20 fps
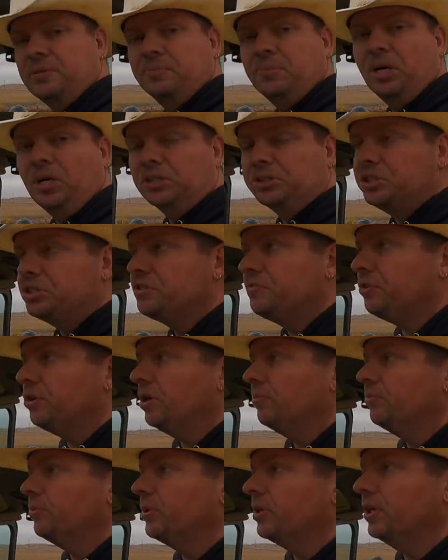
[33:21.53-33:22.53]
some halters for
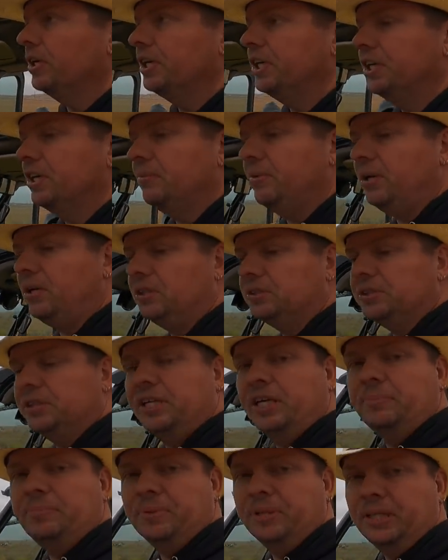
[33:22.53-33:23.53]
them. We're gonna get them haltered
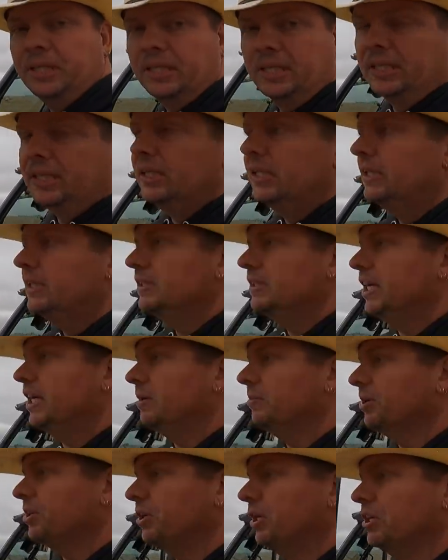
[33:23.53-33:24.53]
up and take
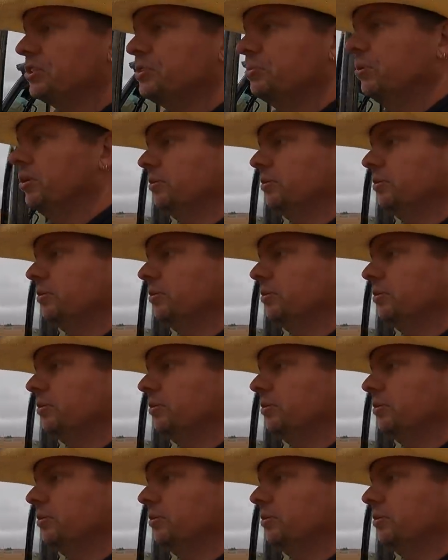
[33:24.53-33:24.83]
them across the